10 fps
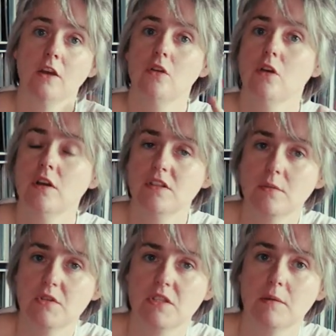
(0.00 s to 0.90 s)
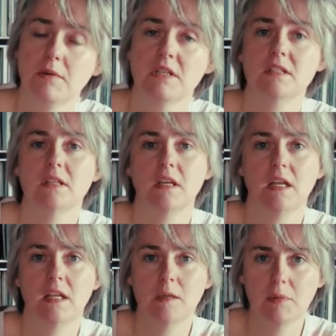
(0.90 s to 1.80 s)
You heard some snippets
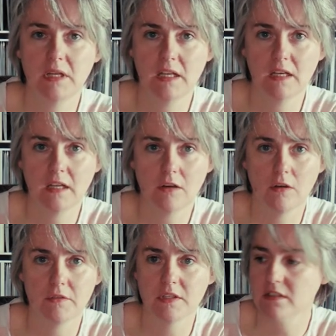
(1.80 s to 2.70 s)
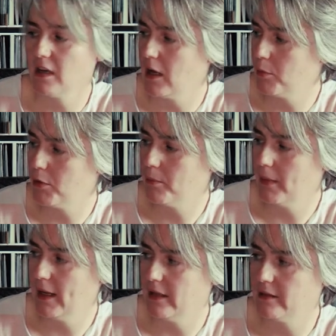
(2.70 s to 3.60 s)
in the beginning of this
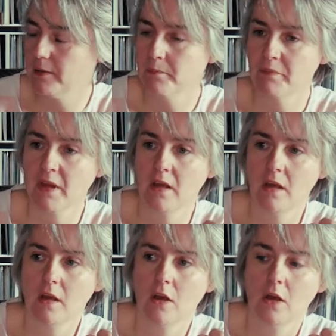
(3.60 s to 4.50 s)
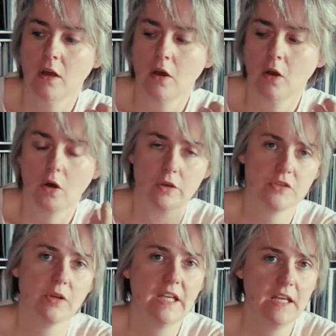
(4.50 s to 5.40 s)
album, and
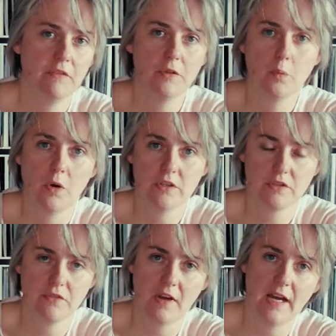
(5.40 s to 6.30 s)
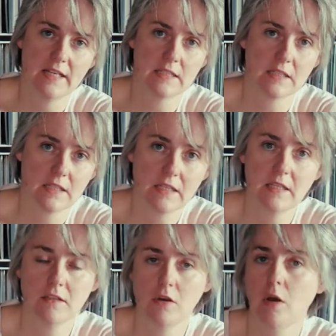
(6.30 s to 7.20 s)
also, if you want to find a
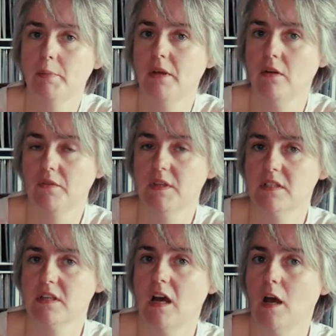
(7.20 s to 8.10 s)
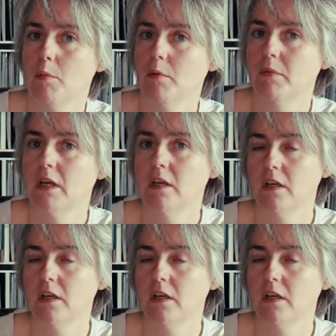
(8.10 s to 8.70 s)
clean copy of this album,